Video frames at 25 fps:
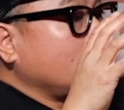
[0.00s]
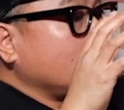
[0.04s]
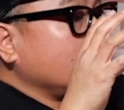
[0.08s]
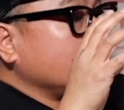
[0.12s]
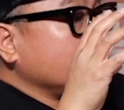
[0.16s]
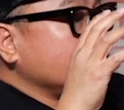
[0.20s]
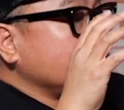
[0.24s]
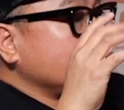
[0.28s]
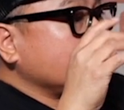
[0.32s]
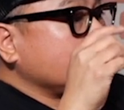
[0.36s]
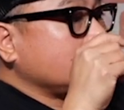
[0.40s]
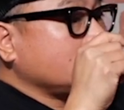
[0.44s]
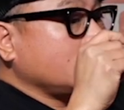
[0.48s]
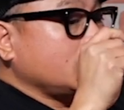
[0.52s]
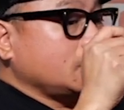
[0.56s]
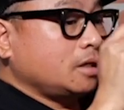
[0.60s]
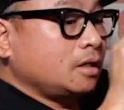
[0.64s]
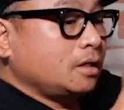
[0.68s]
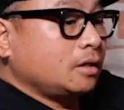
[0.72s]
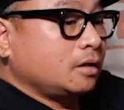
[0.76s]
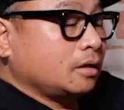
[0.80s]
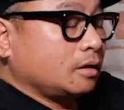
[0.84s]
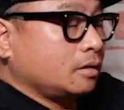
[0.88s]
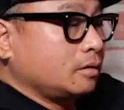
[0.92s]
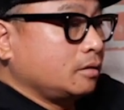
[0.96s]
they're just saying,
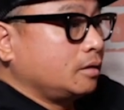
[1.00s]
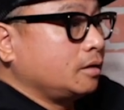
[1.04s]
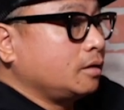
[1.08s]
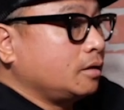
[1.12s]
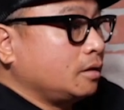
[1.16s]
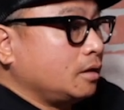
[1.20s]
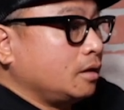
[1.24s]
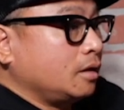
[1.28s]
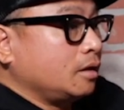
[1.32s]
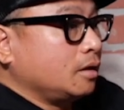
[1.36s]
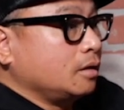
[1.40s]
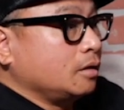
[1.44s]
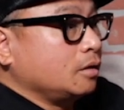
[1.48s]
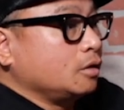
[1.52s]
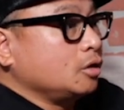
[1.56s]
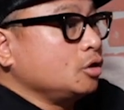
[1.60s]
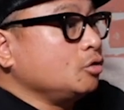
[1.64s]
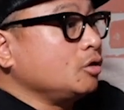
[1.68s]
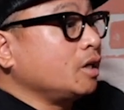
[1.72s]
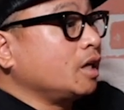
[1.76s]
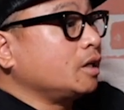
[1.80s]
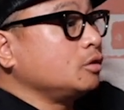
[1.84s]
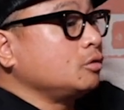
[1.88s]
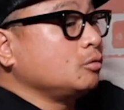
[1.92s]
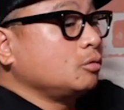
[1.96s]
here, you
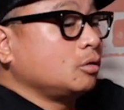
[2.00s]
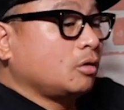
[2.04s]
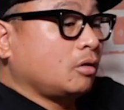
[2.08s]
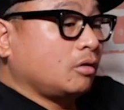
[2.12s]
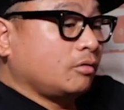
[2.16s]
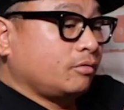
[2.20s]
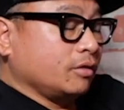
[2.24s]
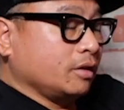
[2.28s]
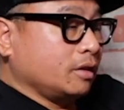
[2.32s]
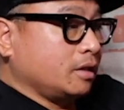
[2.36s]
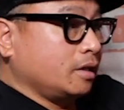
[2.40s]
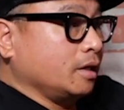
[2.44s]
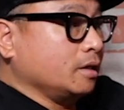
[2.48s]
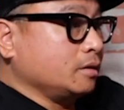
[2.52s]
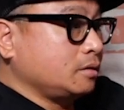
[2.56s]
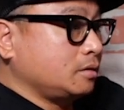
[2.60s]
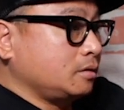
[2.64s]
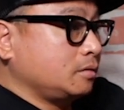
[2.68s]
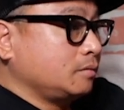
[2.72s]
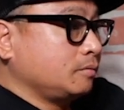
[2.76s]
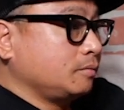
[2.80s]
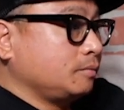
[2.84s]
got to do it all for this.